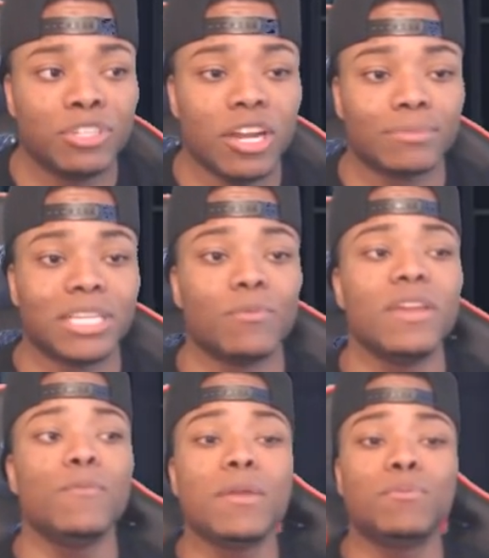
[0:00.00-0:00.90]
You know what I'm saying?
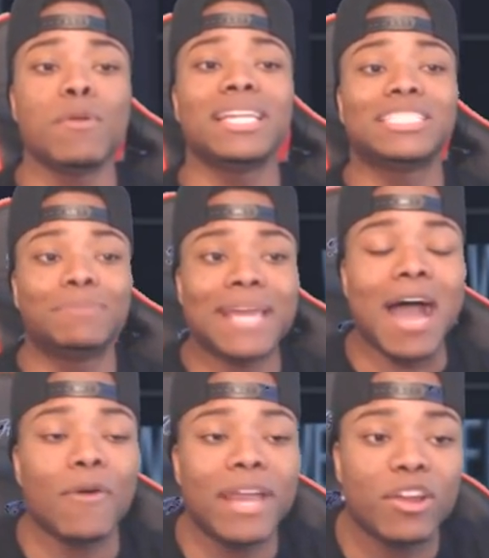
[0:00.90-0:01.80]
We we we just be
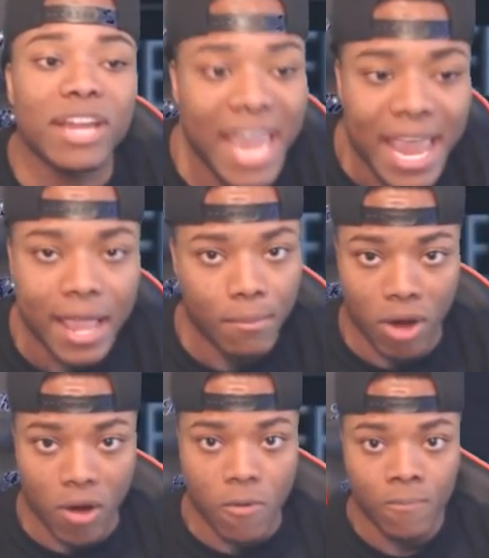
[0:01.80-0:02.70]
out here eating,
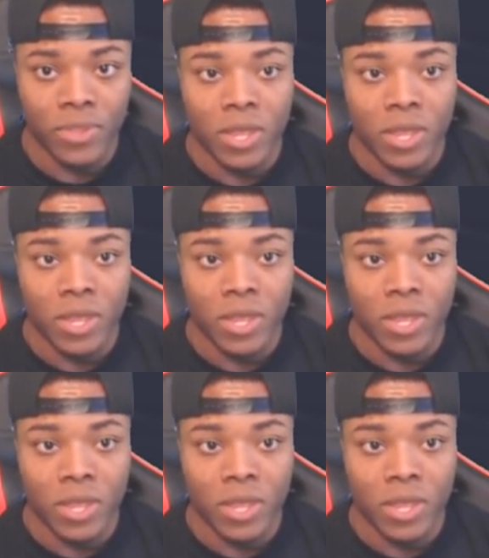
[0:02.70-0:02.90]
bro.